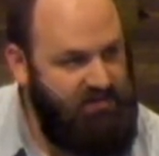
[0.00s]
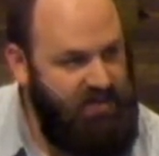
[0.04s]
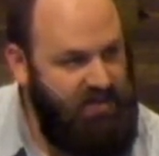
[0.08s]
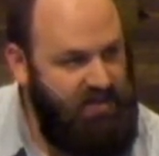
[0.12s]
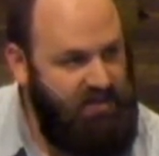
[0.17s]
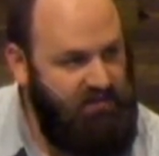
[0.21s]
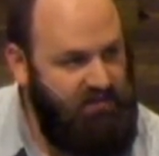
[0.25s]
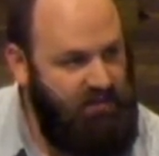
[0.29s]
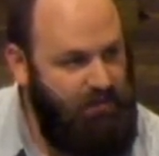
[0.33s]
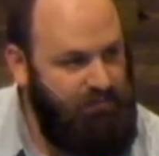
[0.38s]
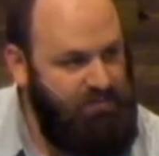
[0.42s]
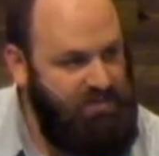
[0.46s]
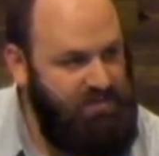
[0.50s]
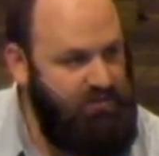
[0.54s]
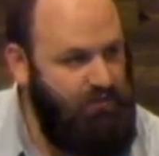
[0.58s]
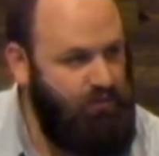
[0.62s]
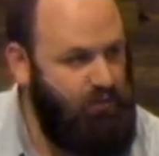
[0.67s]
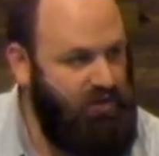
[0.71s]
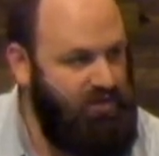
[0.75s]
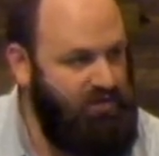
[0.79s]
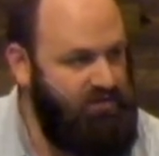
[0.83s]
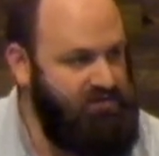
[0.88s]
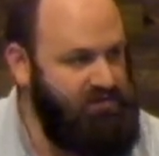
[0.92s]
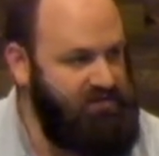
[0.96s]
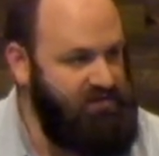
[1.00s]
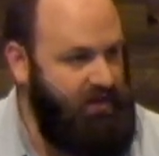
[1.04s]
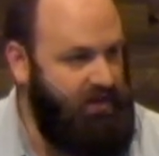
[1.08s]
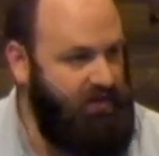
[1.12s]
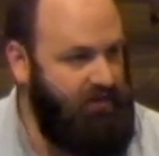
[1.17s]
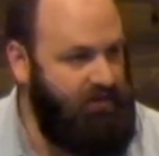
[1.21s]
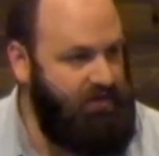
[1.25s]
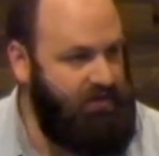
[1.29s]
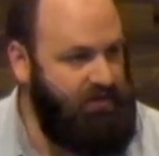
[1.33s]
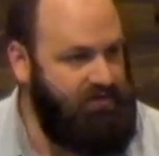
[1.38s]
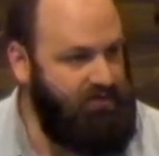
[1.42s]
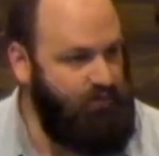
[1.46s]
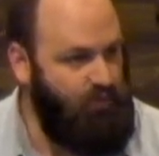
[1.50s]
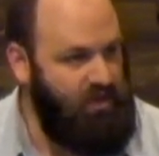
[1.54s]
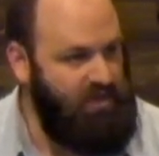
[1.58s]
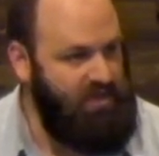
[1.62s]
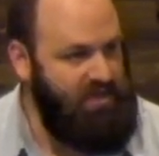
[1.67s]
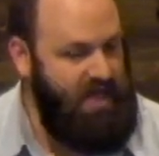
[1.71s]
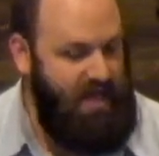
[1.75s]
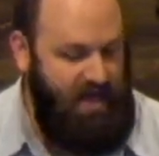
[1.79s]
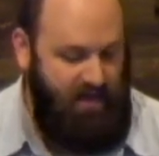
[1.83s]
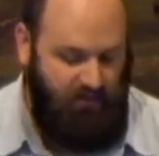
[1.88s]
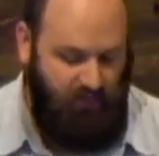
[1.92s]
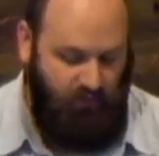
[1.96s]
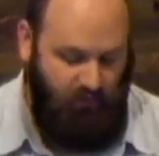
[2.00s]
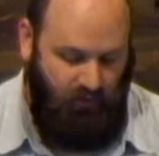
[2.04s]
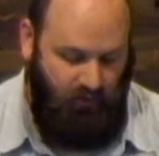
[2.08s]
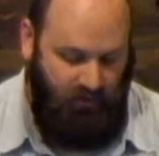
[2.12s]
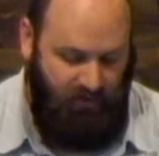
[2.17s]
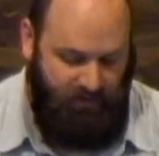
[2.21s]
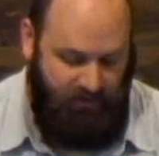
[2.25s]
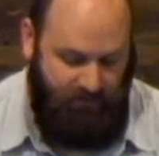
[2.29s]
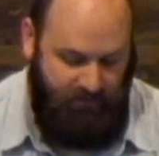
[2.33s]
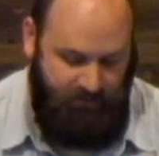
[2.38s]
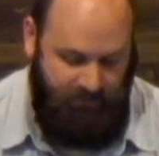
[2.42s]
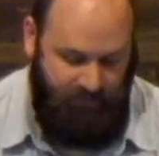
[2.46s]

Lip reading: They get lumped into one category.